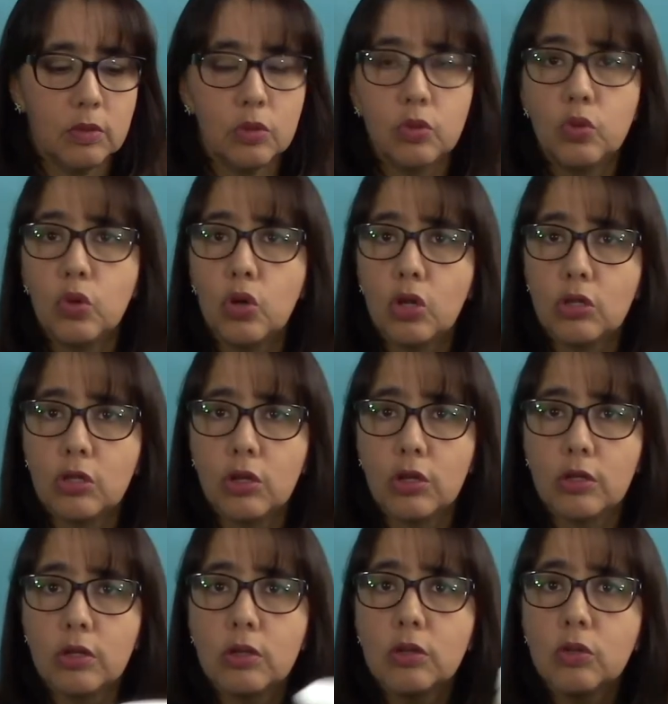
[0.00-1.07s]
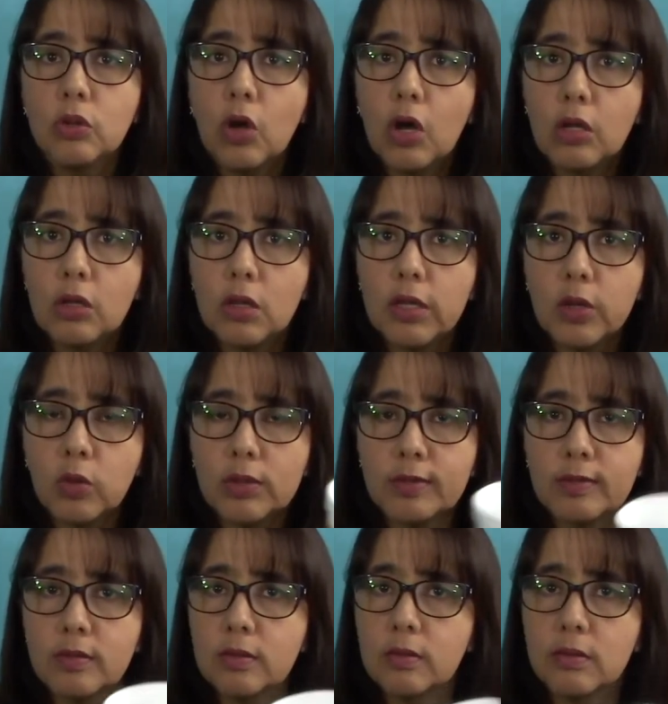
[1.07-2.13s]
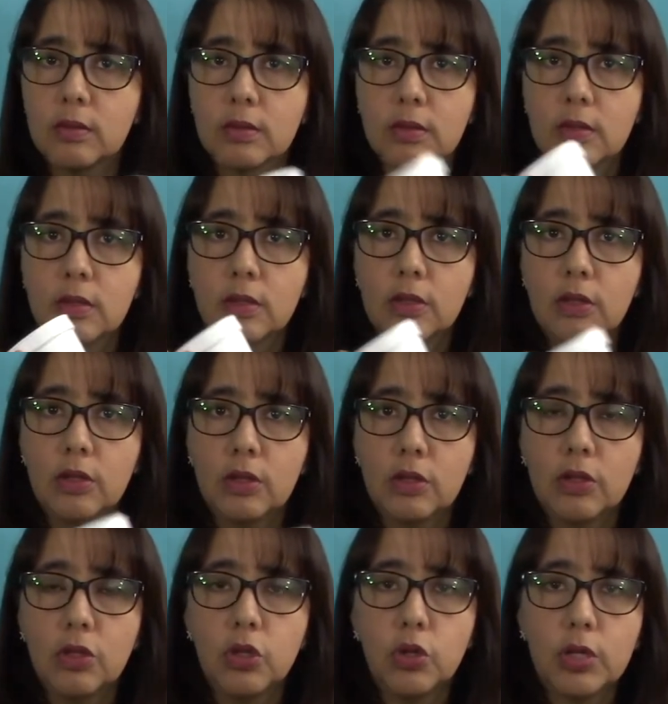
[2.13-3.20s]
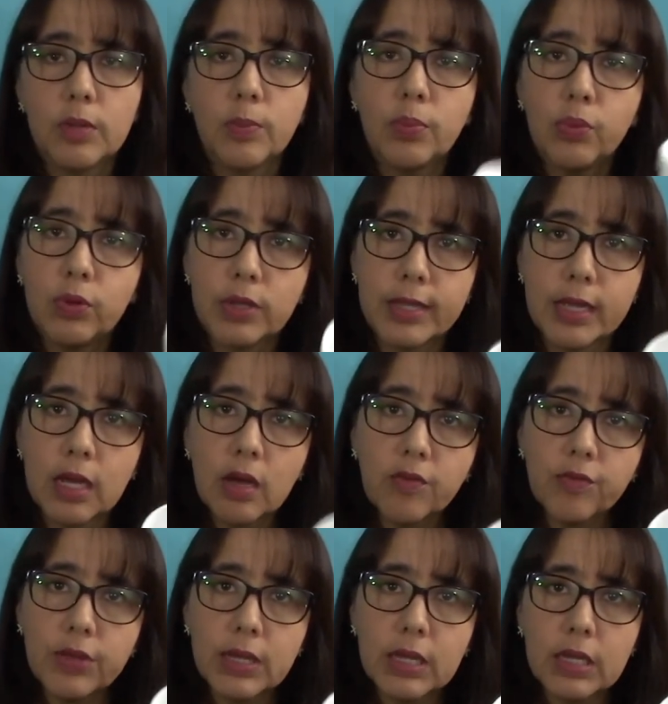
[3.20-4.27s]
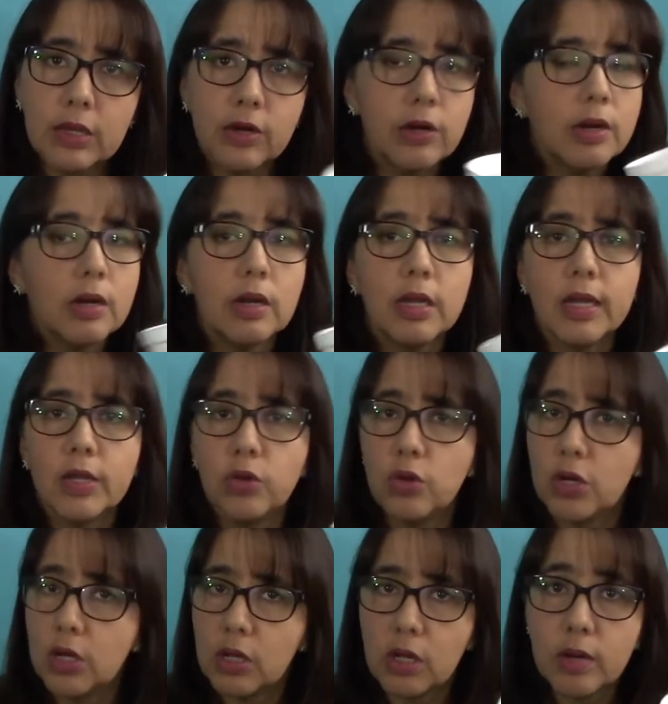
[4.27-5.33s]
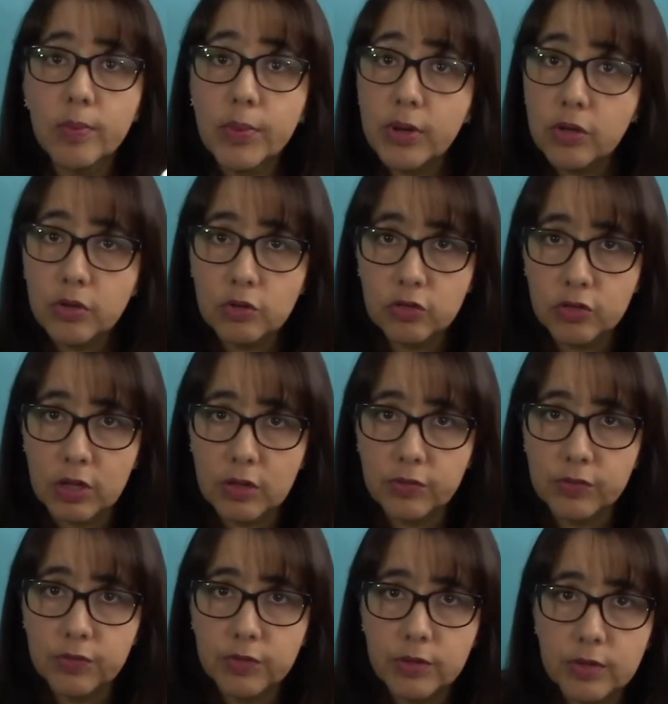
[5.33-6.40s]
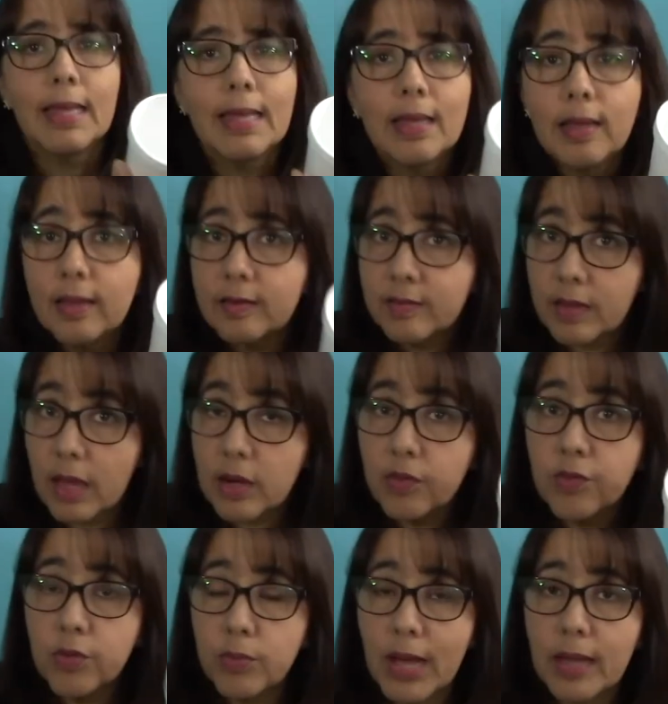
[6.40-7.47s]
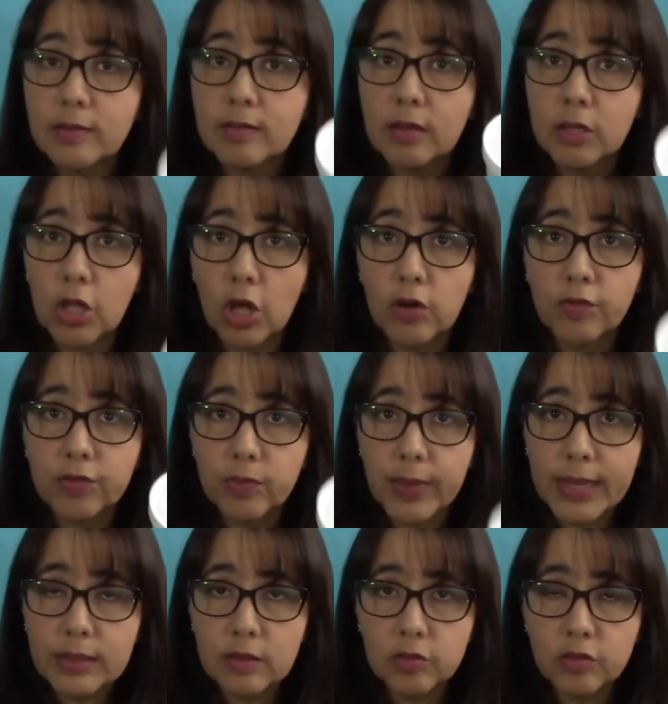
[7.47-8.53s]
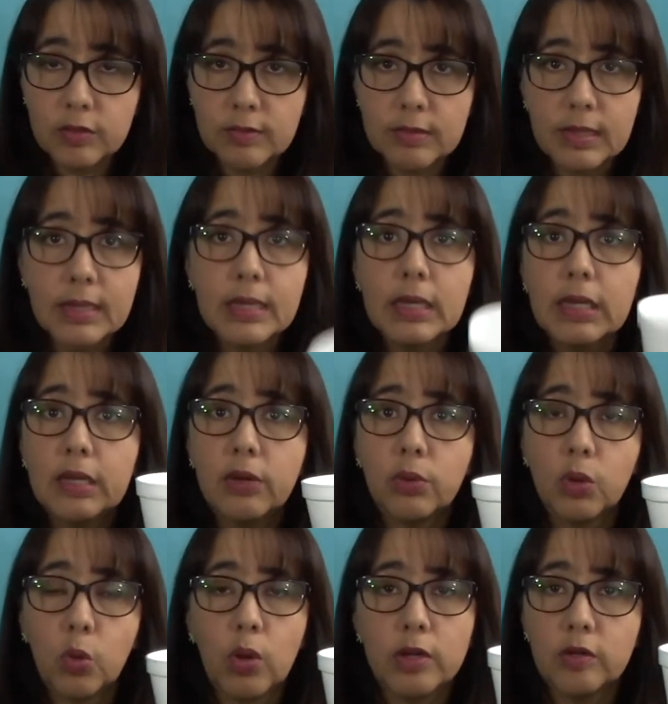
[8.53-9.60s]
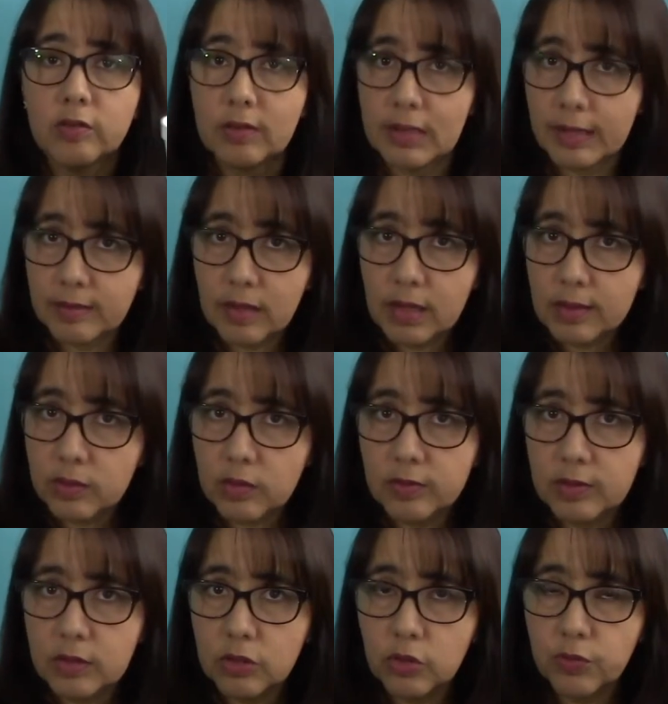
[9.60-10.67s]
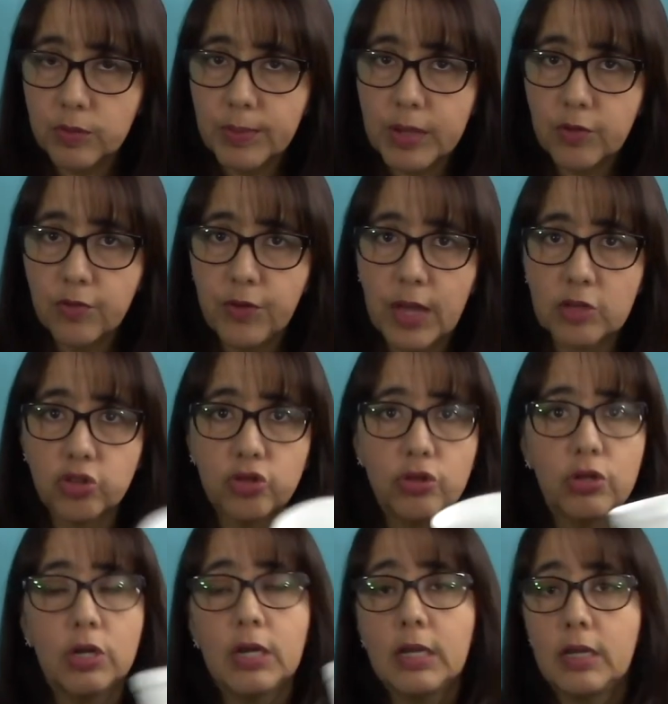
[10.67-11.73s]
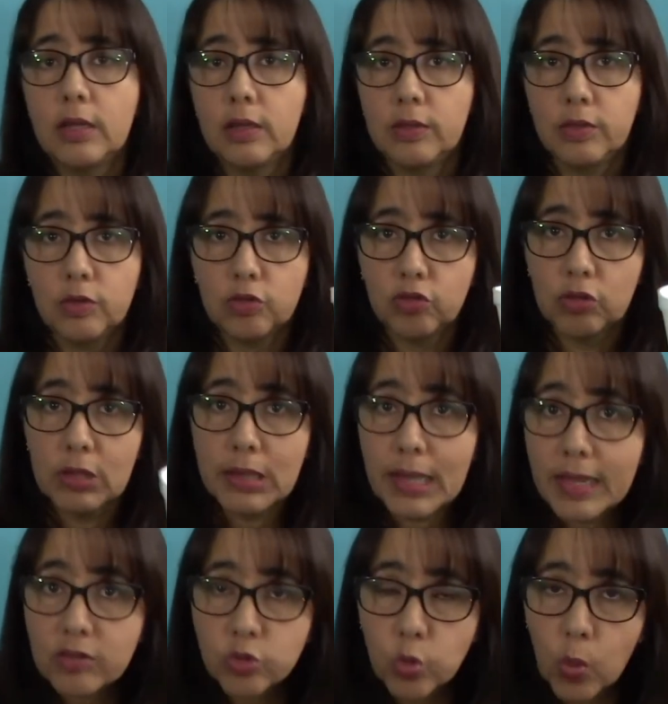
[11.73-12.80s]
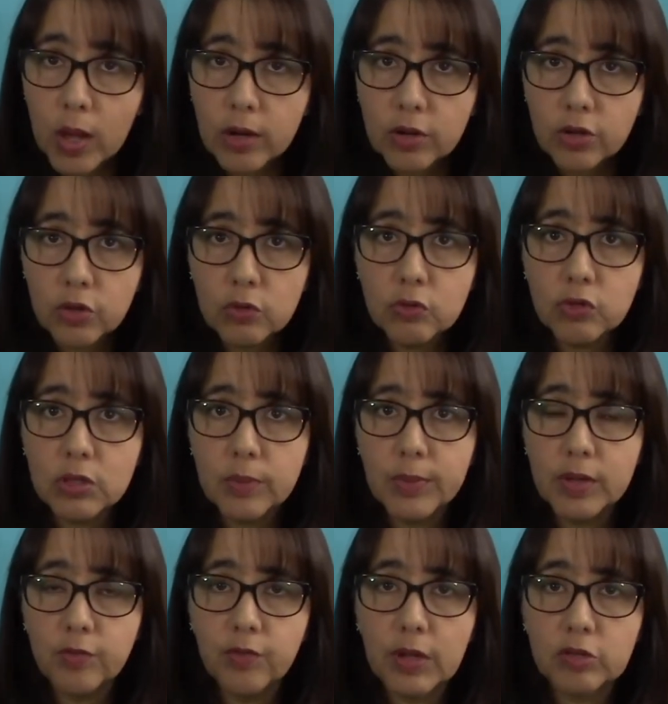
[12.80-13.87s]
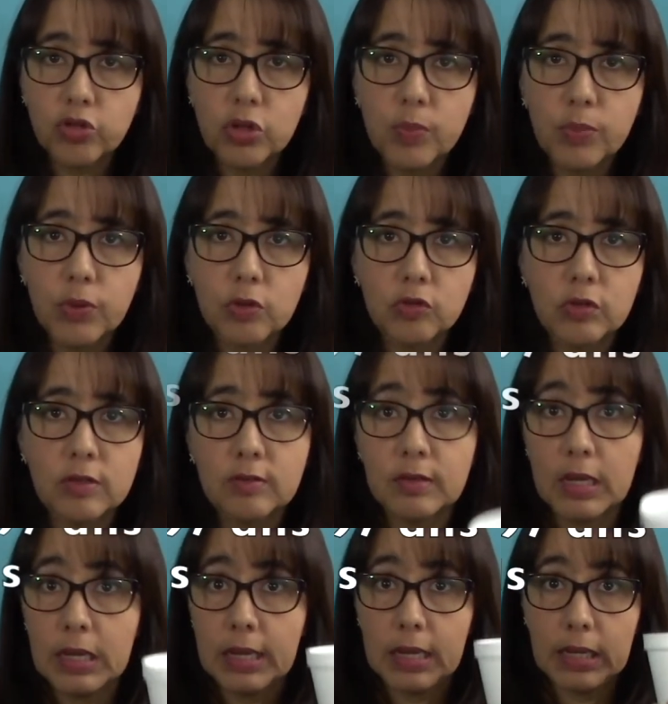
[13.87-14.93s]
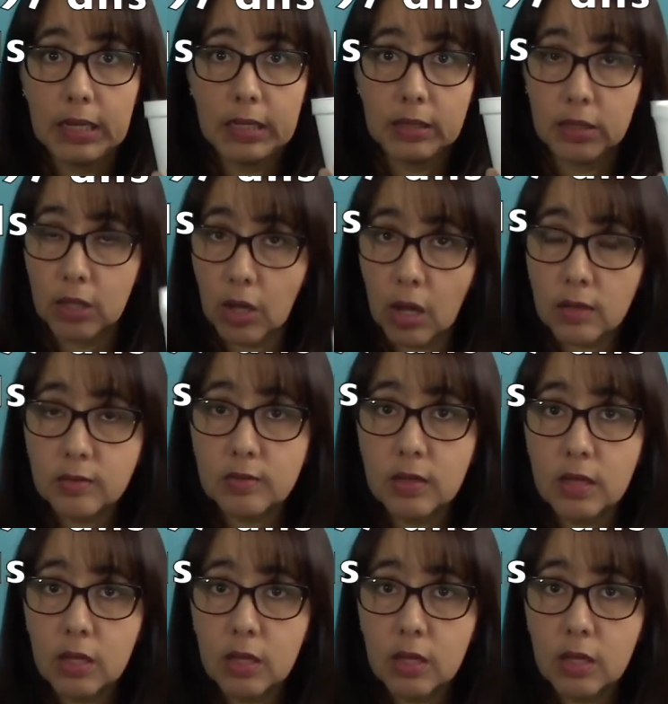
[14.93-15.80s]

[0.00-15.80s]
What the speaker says: to hold on to hot liquids. You can pour the coffee in here and you're not gonna burn yourself. Styrofoam has a lot of advantages. It requires less electricity to be manufactured, there's less water used in the manufacturing process, it costs a